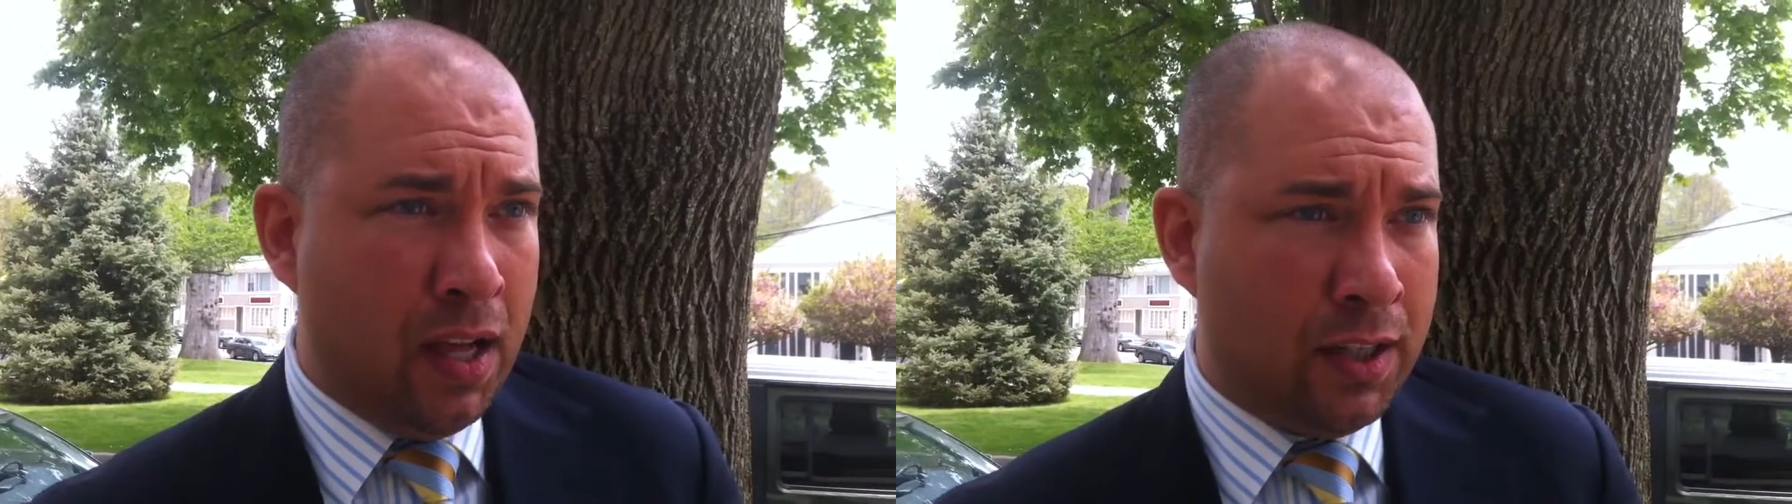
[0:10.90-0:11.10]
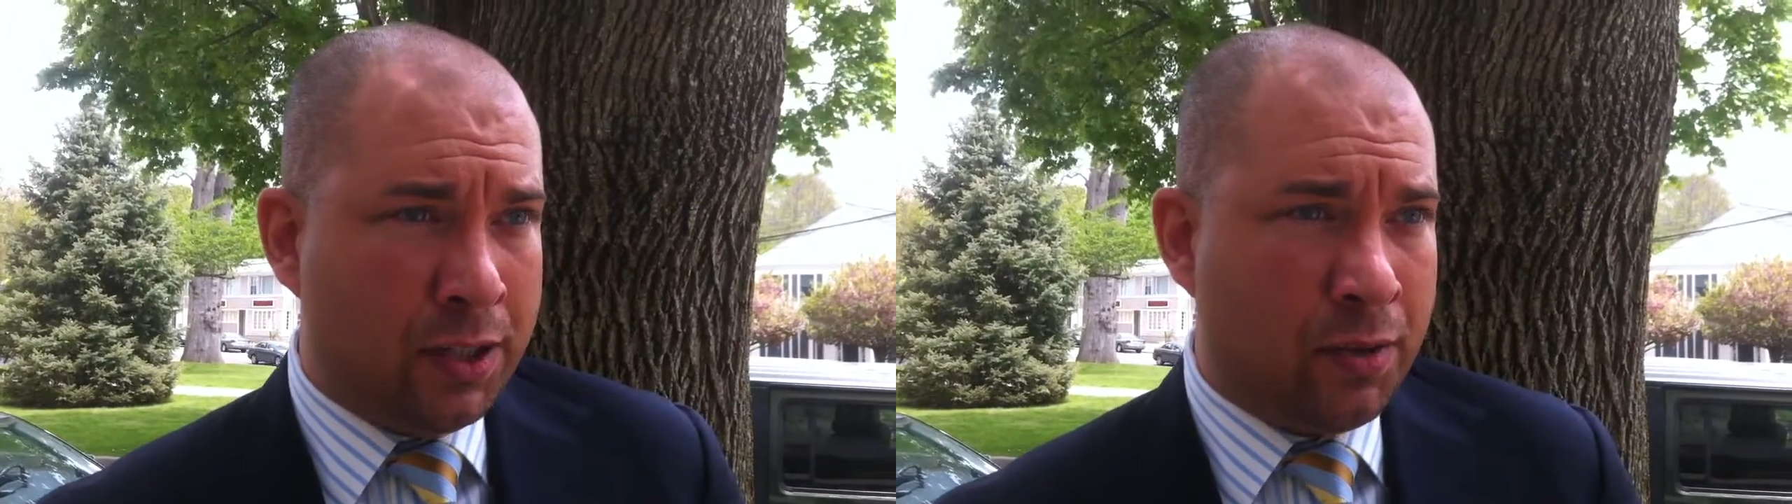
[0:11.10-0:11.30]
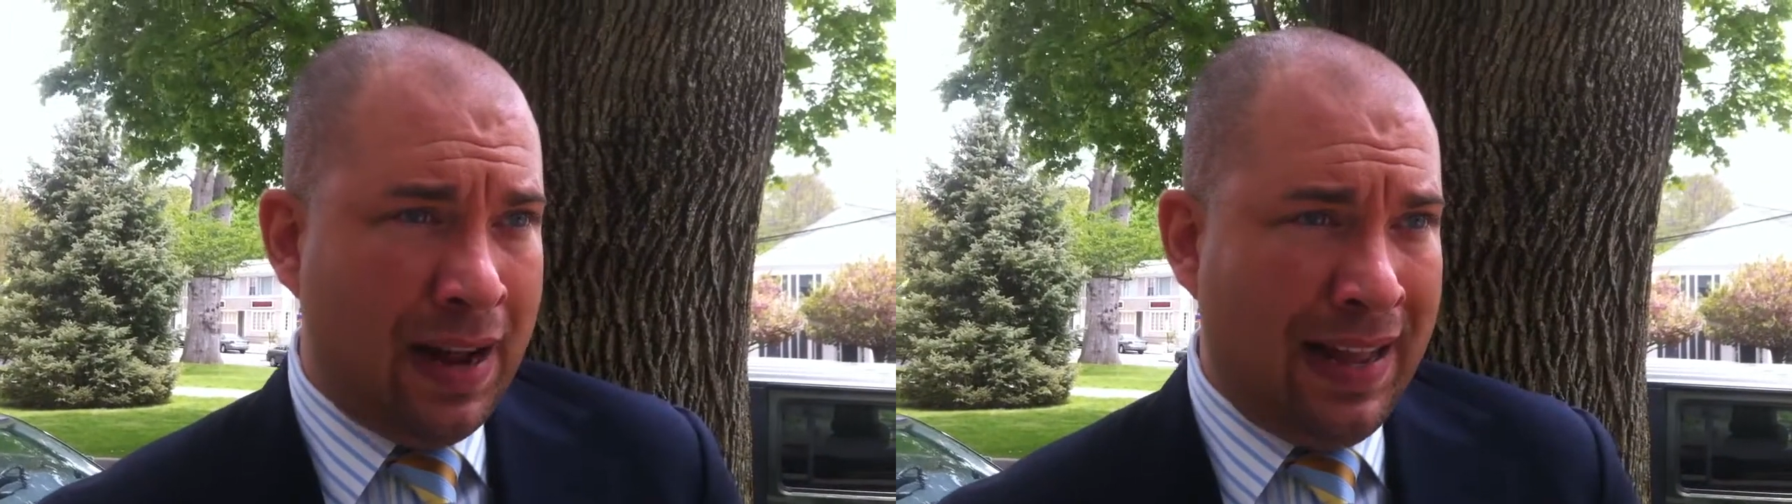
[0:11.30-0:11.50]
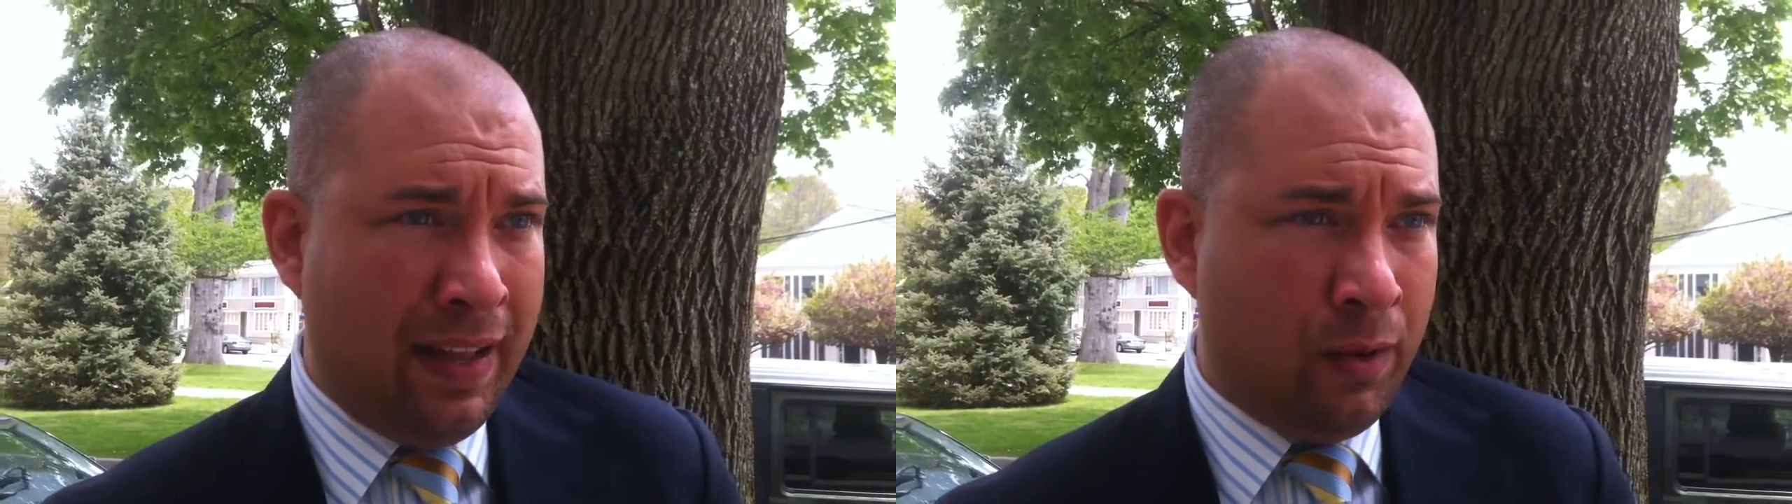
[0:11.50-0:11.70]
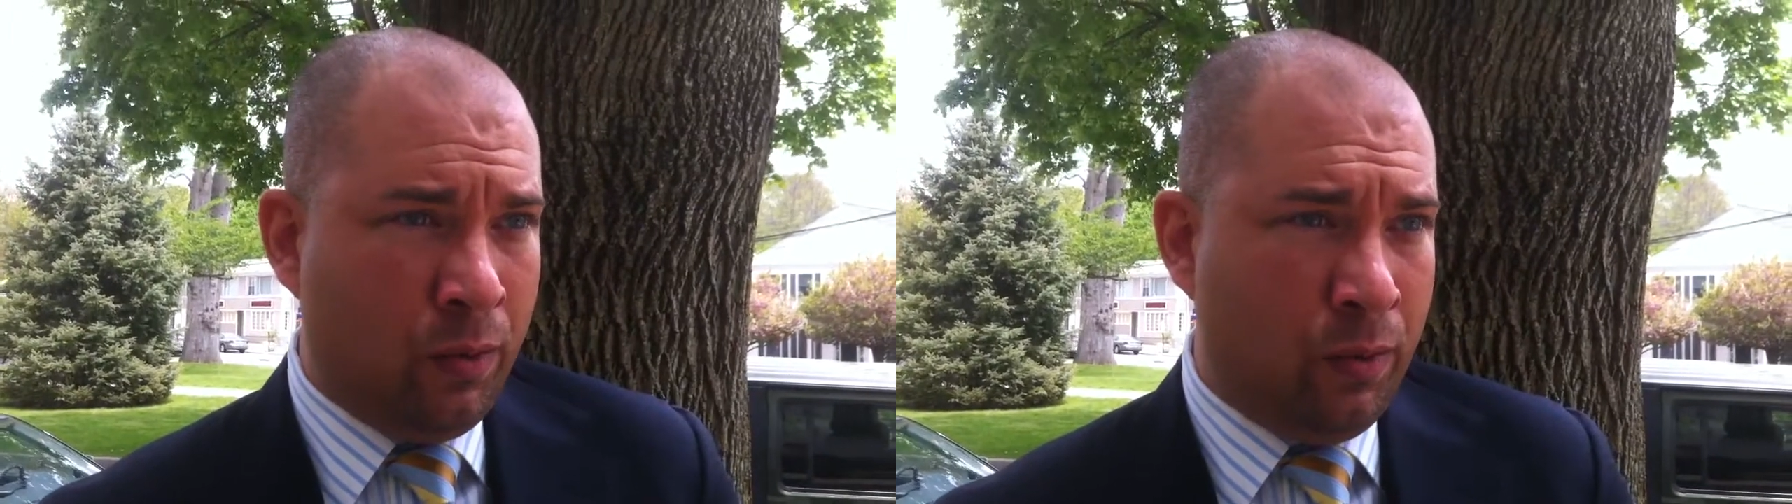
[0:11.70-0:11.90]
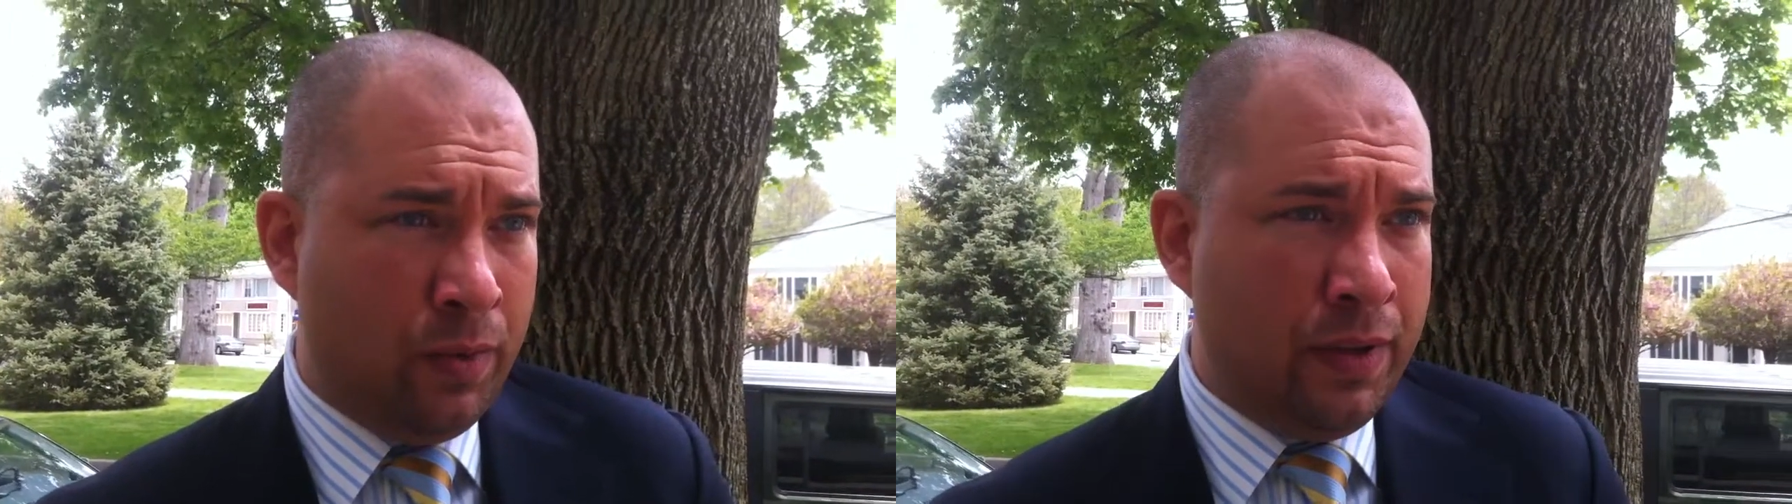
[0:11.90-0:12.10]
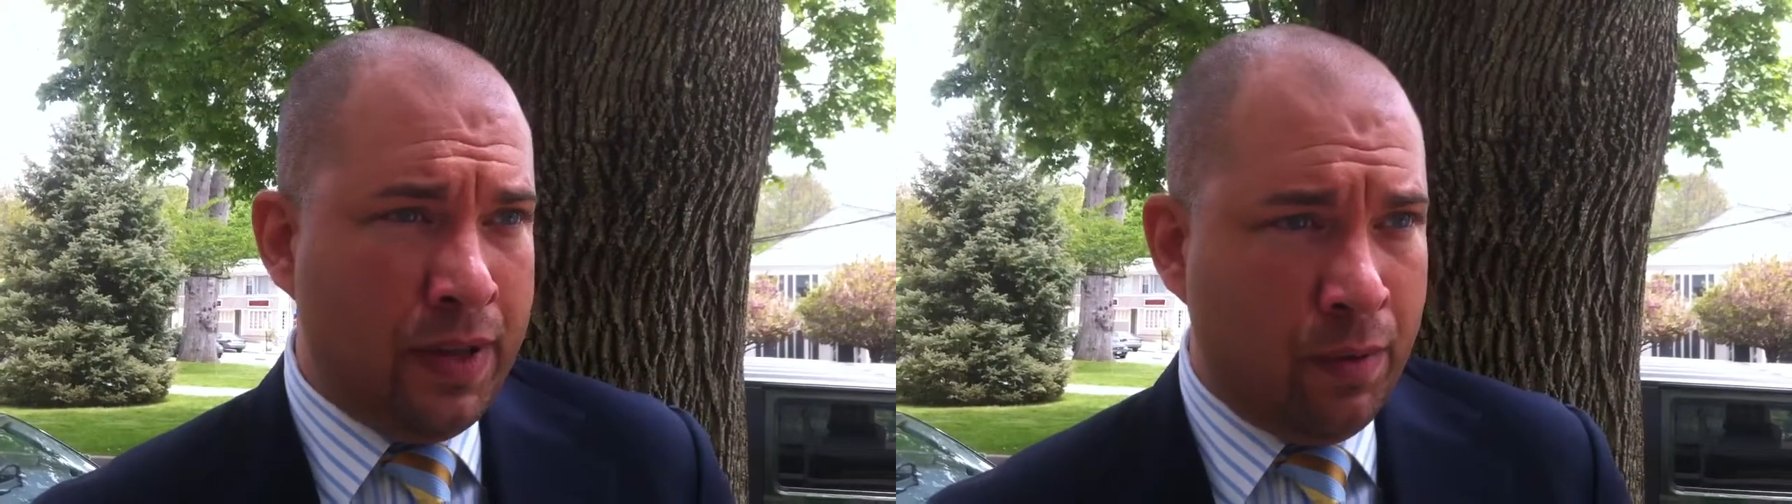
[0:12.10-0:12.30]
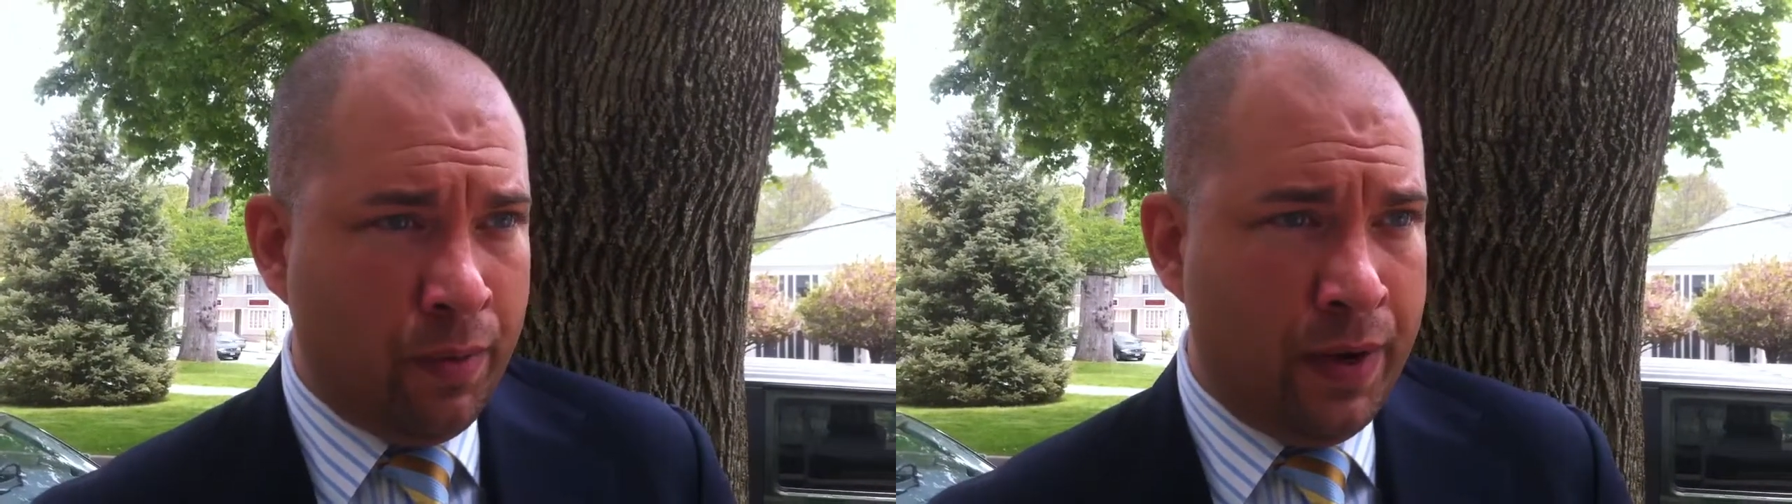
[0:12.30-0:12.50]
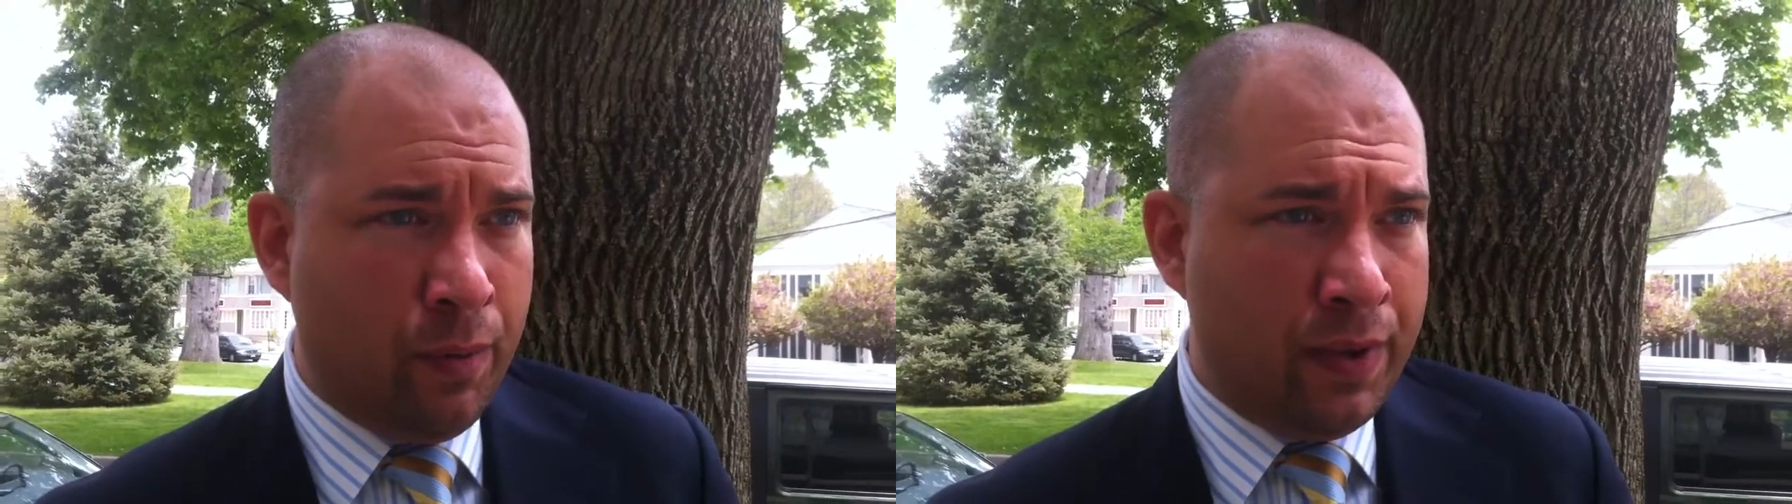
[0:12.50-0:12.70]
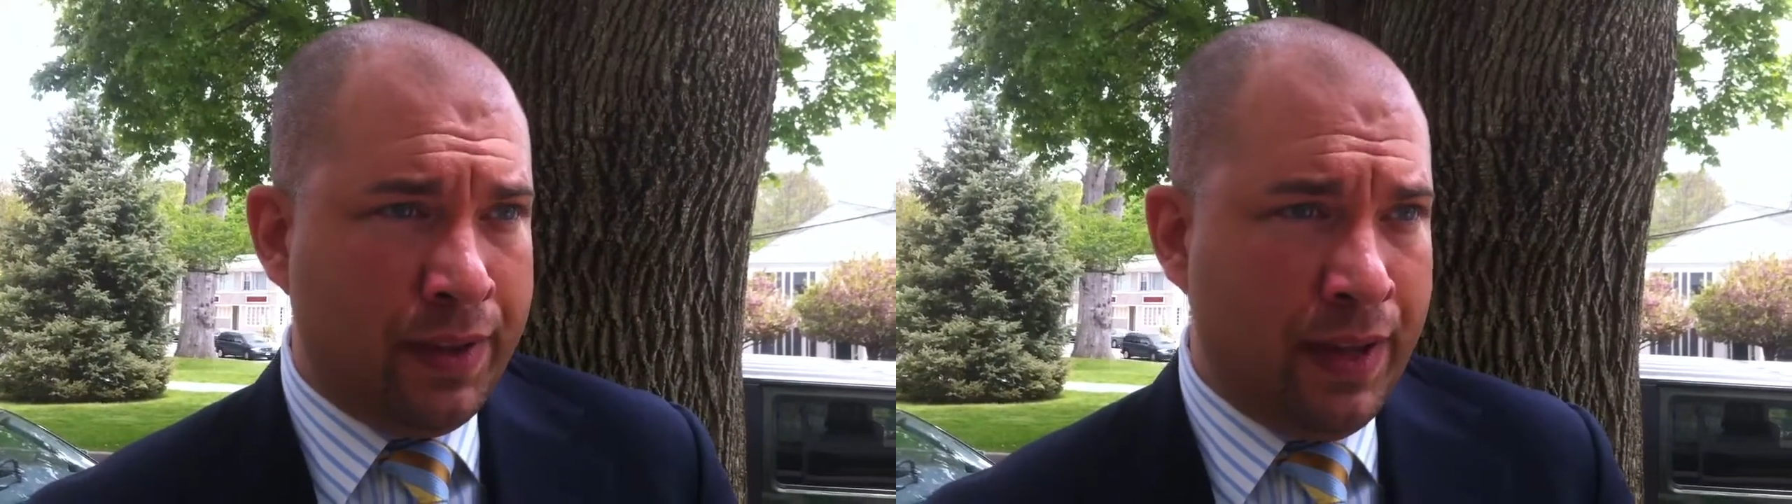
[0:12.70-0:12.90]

A trial, when one